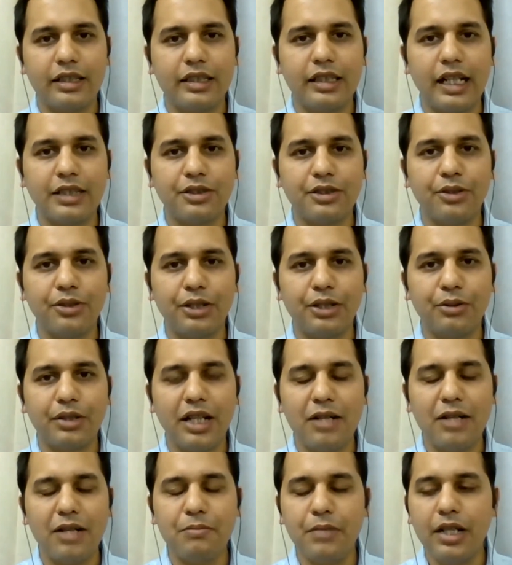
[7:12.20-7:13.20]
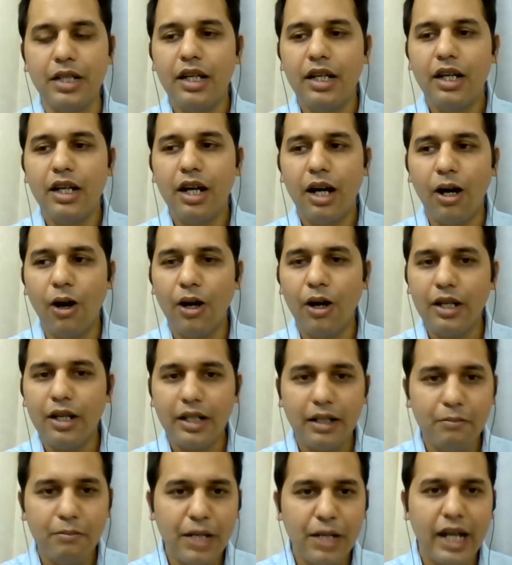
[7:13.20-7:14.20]
that's going to come, or
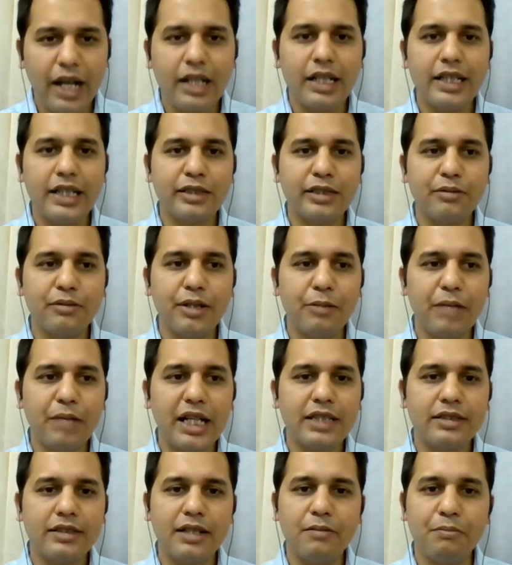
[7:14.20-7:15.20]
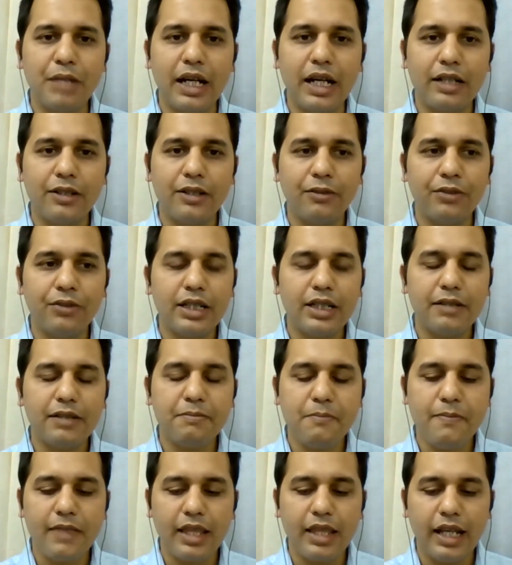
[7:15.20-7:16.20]
at least minimize the impact of it.
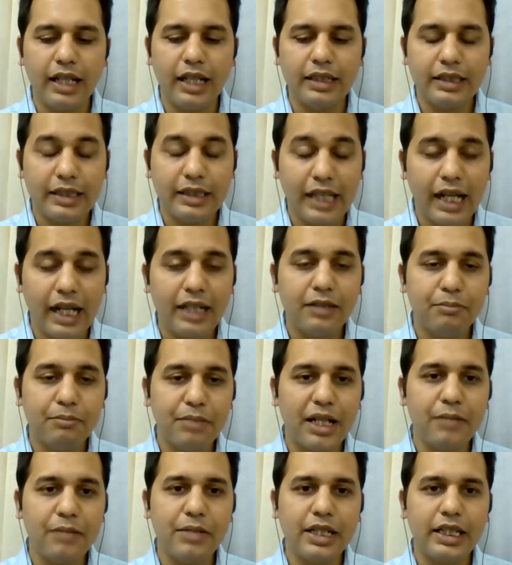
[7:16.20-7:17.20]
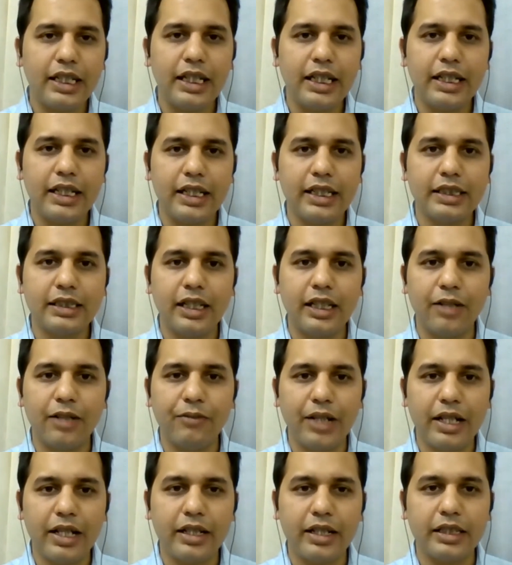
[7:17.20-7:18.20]
And that primary need is
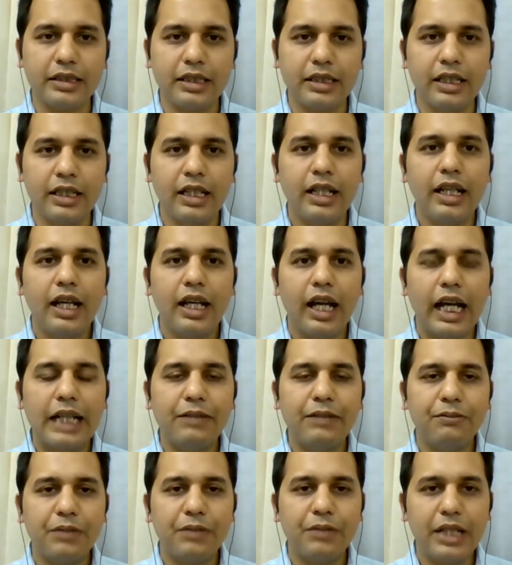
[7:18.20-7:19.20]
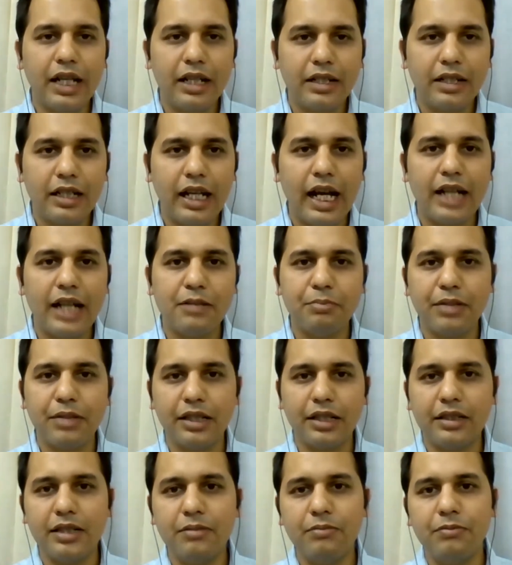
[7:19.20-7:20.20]
awareness. And we are at
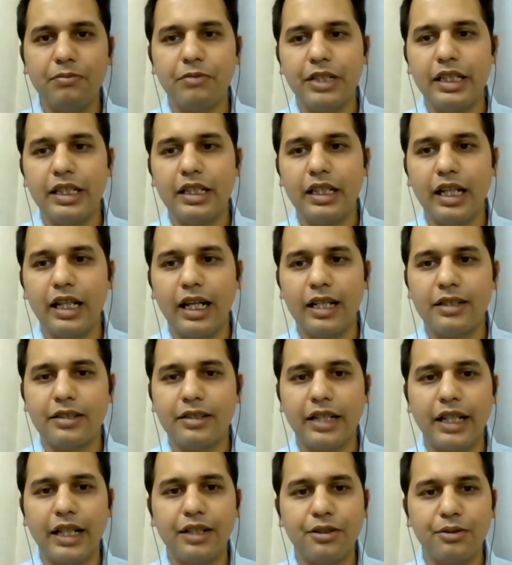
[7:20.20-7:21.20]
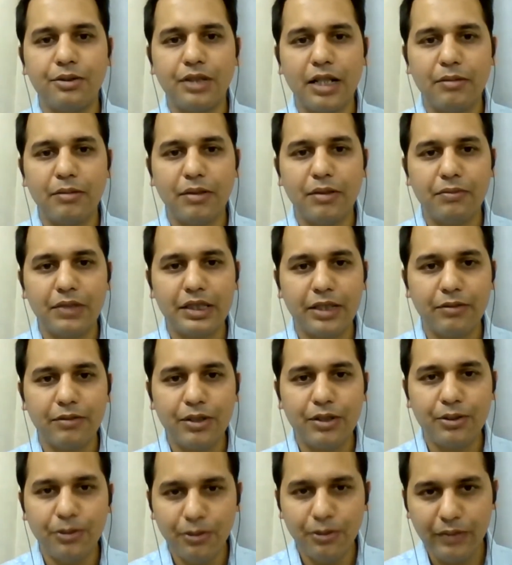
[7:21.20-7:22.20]
Pratham, we are trying to come up with
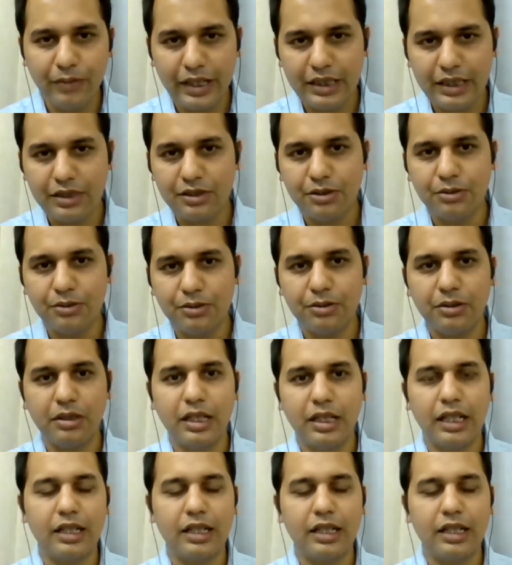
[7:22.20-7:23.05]
our own ways to